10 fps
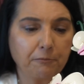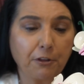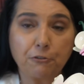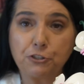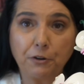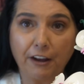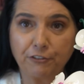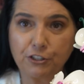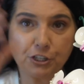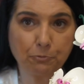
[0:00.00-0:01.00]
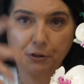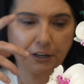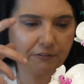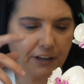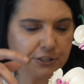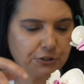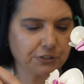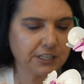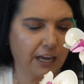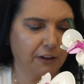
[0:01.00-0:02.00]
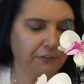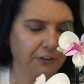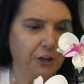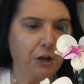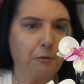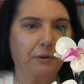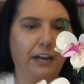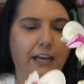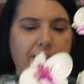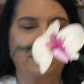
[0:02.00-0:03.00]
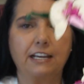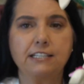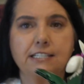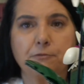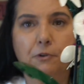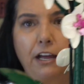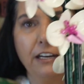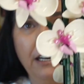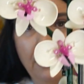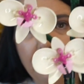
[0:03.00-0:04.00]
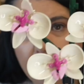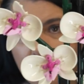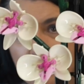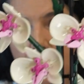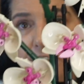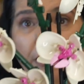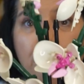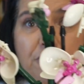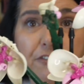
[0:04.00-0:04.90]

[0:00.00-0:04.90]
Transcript: Those you have to just put in a vase yourself. But I got this one, which I thought was